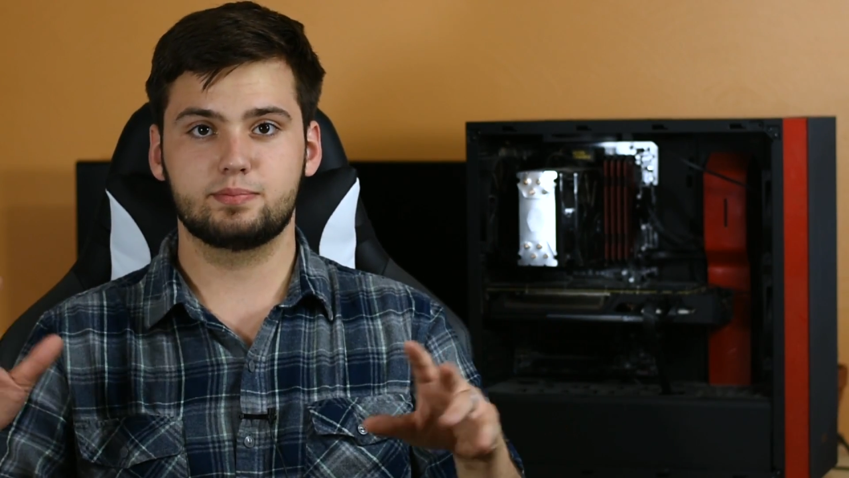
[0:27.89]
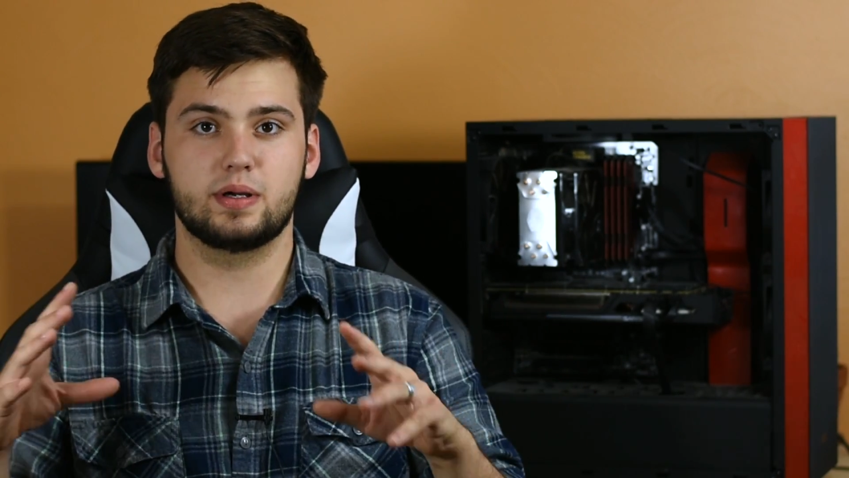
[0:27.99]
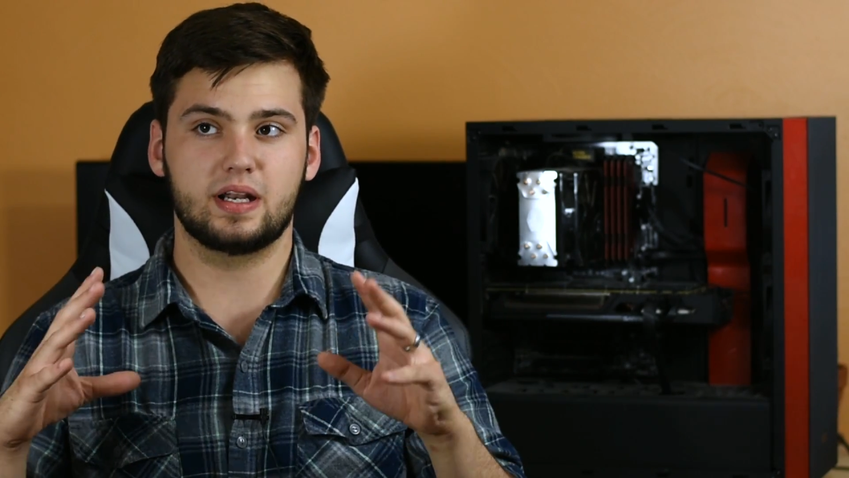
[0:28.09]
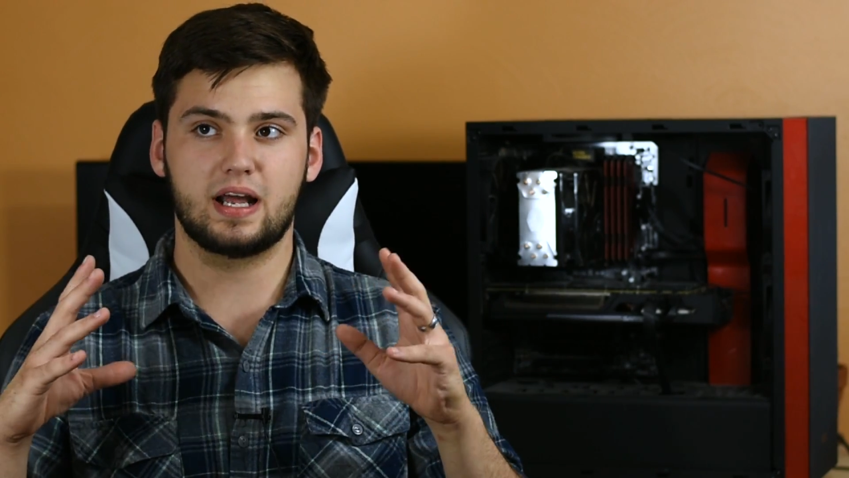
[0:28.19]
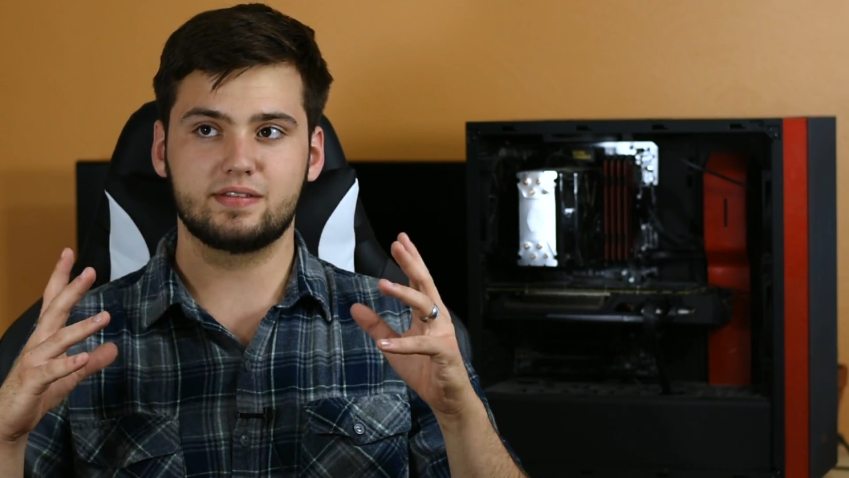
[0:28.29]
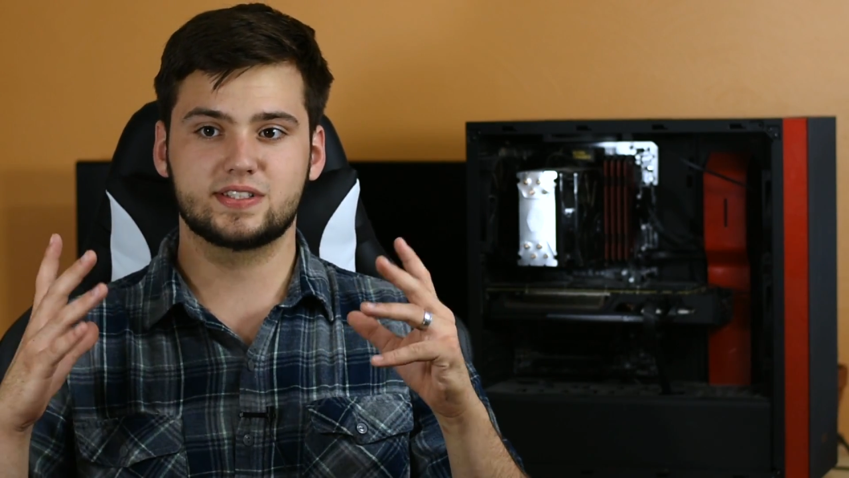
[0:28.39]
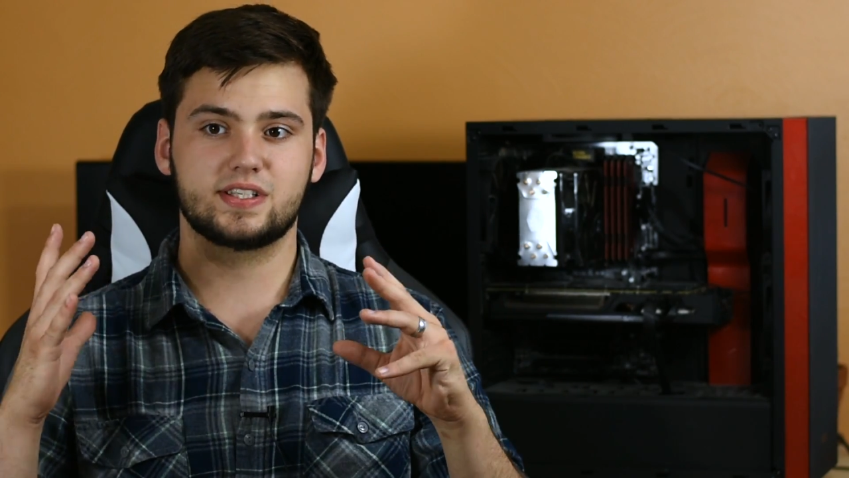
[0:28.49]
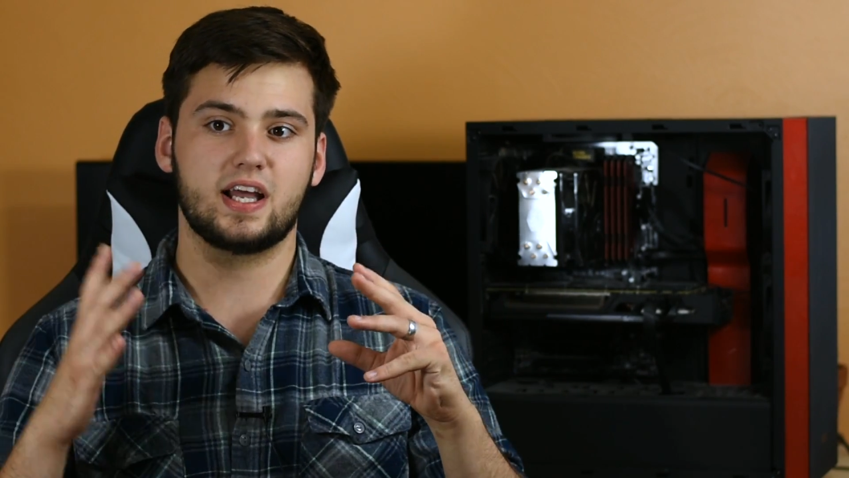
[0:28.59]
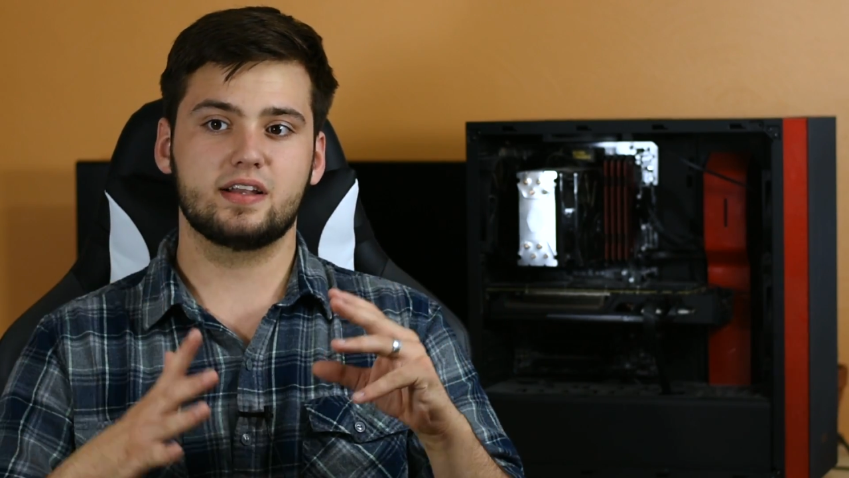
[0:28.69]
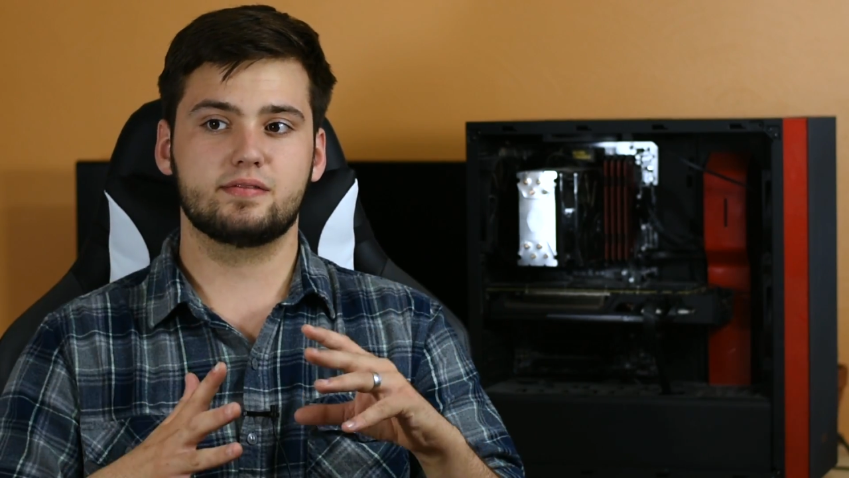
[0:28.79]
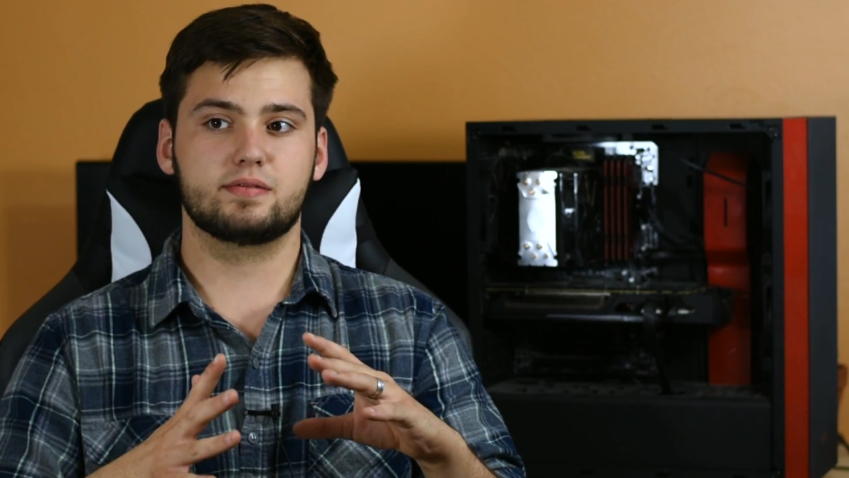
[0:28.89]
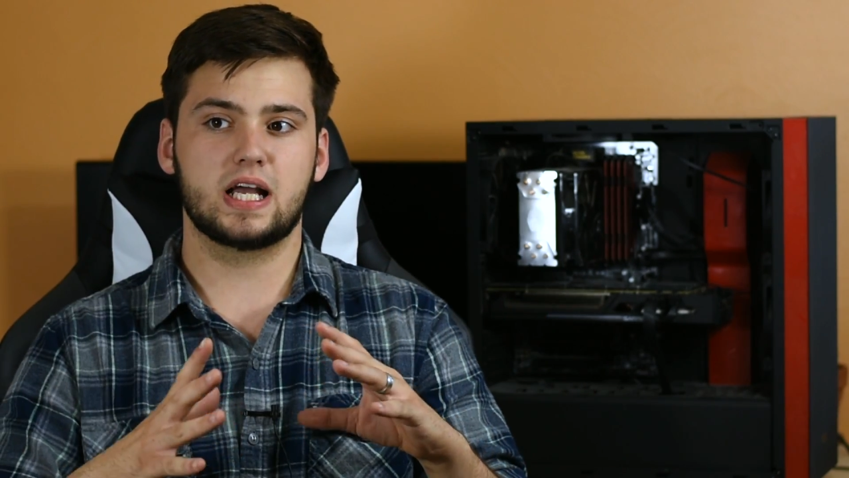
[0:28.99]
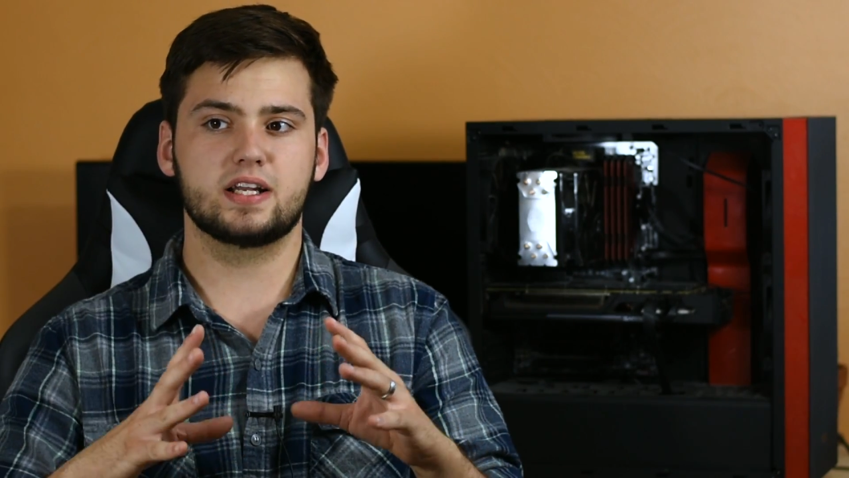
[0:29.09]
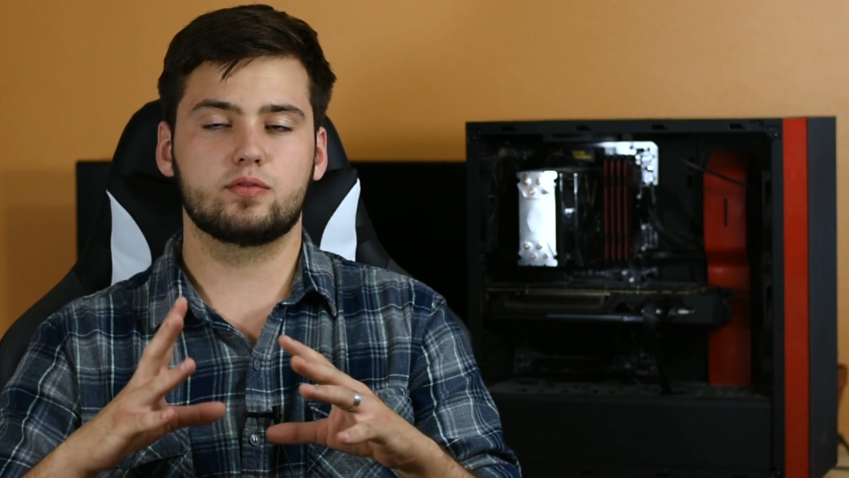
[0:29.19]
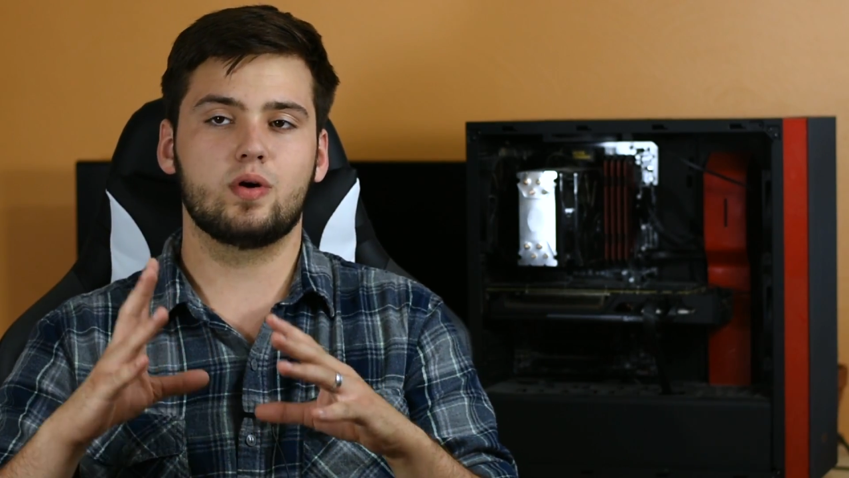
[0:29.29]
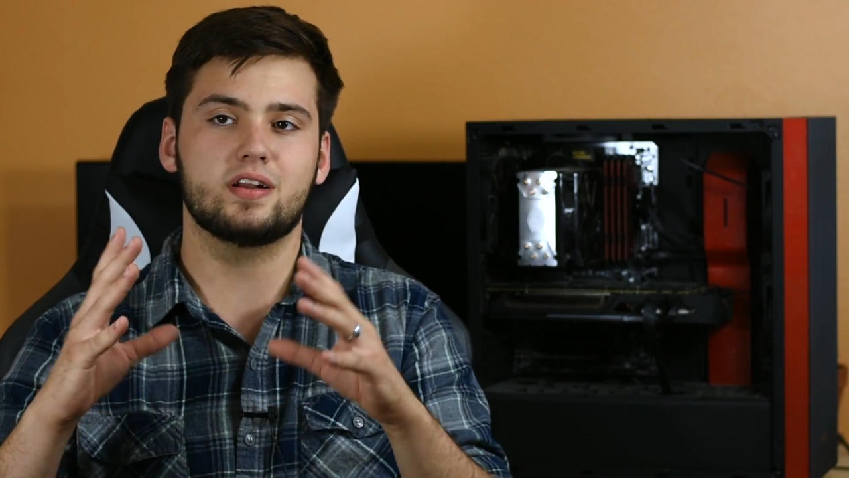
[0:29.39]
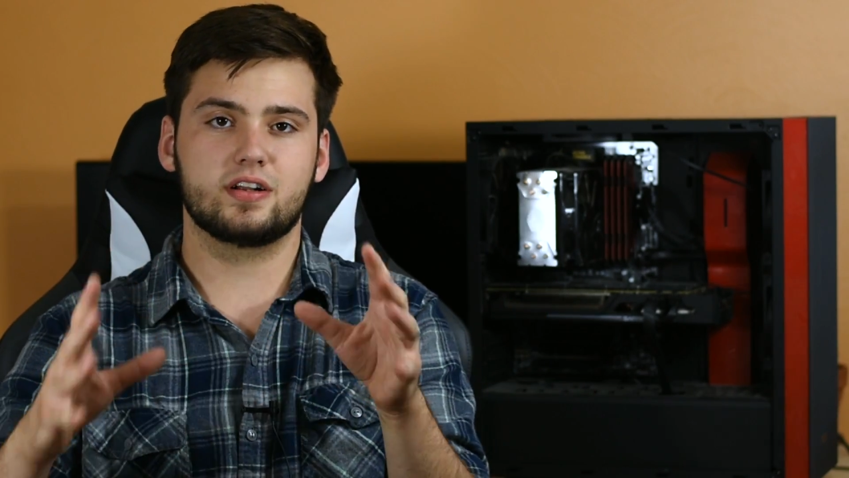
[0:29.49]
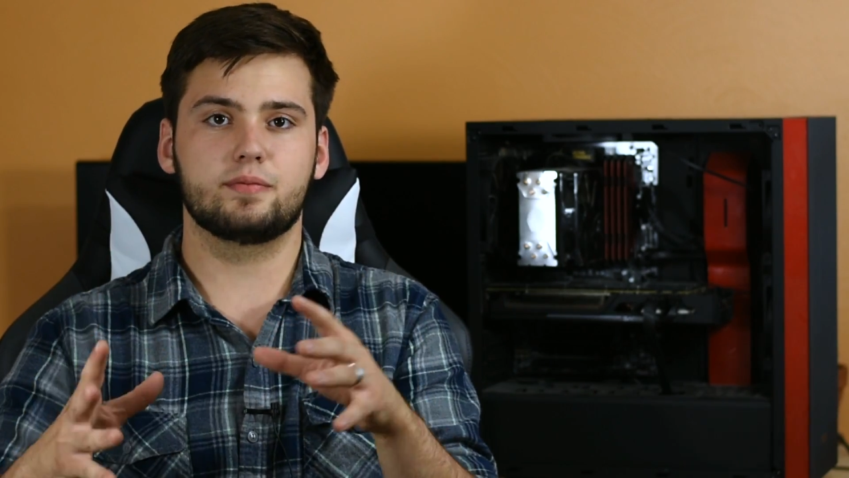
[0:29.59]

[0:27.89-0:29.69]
but obviously I kind of wanted